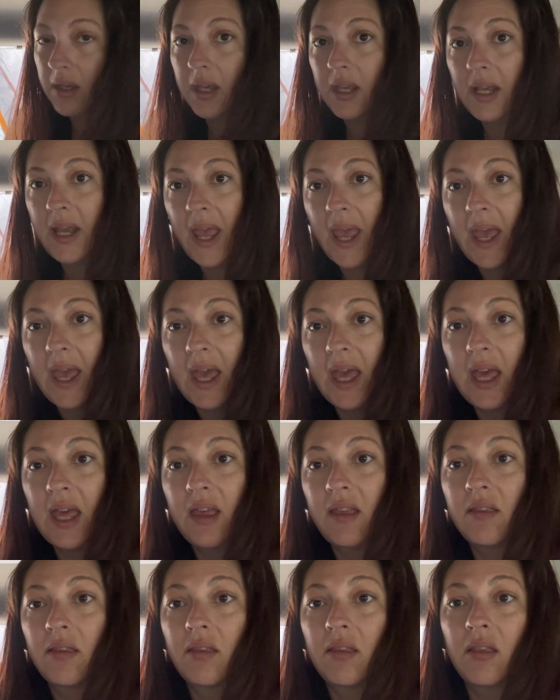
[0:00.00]
It
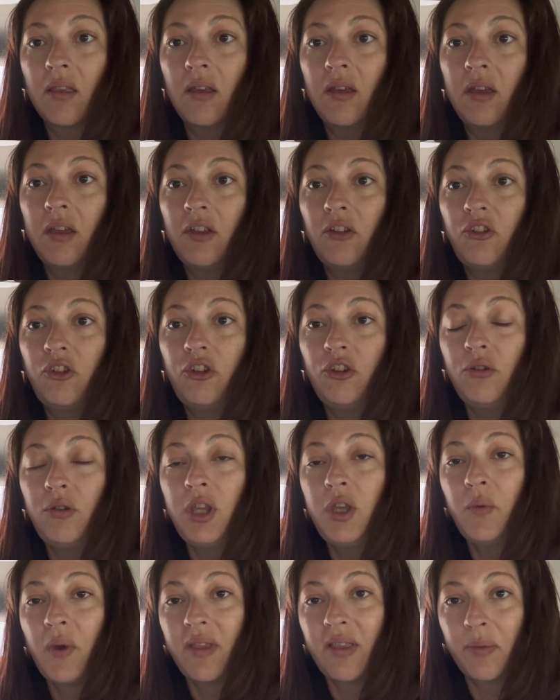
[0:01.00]
has
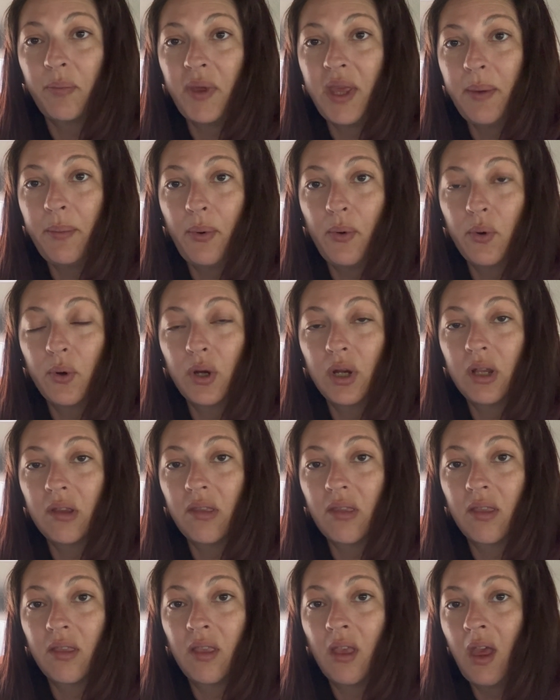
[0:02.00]
2 USB
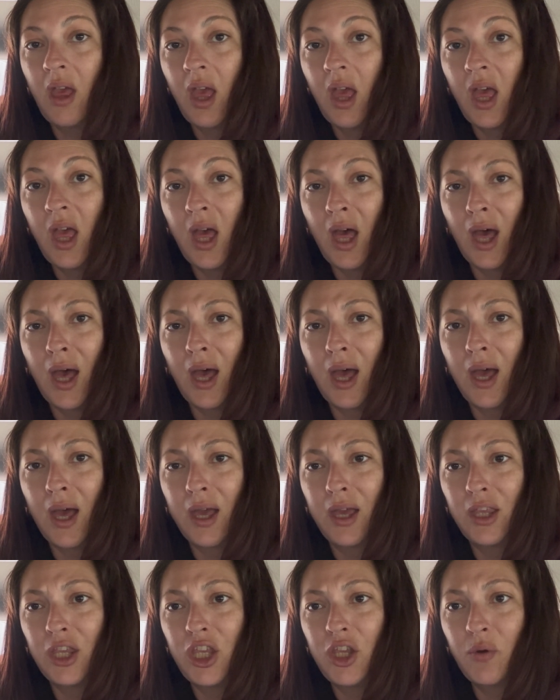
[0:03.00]
ports,
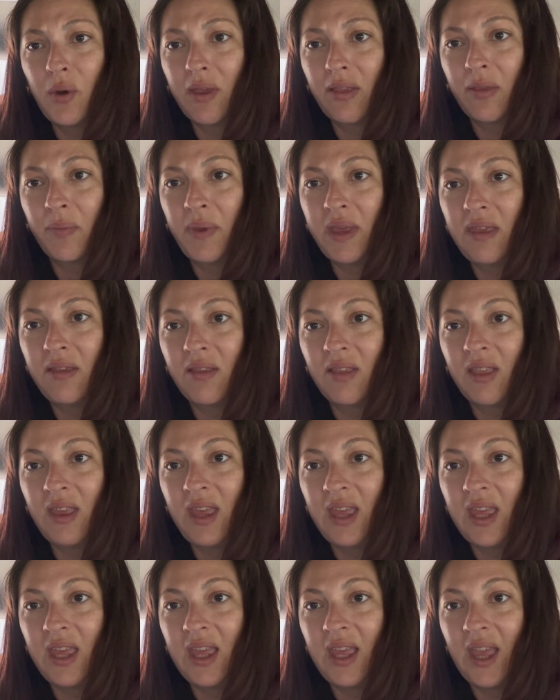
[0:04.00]

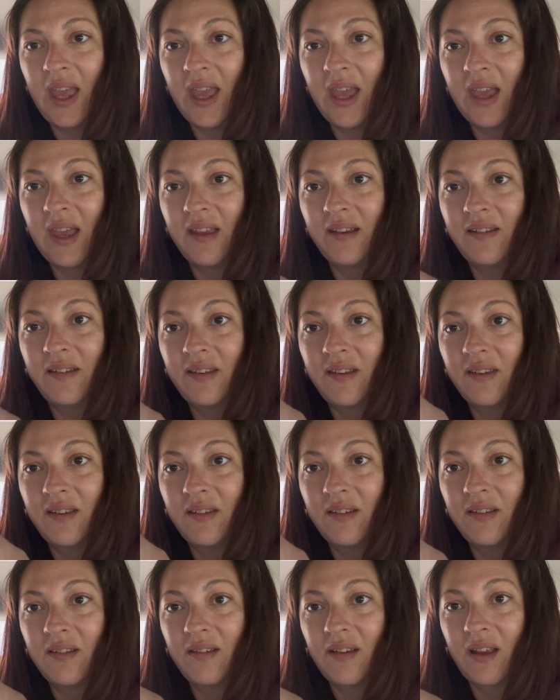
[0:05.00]
USB-C, and
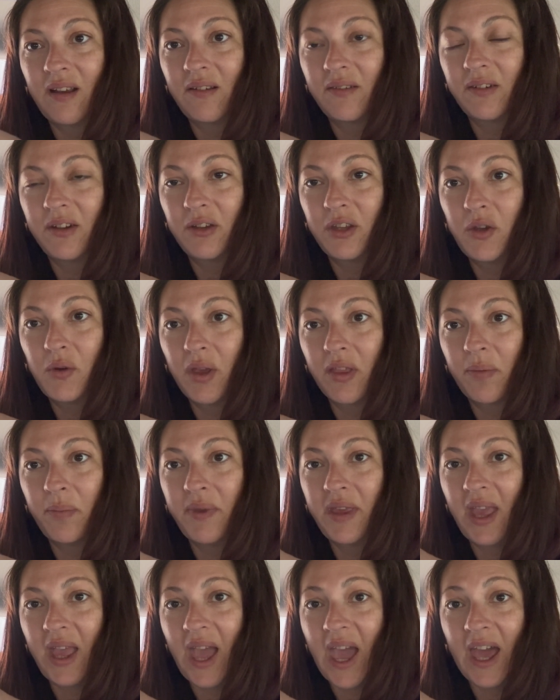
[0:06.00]
I don't know, USB-A.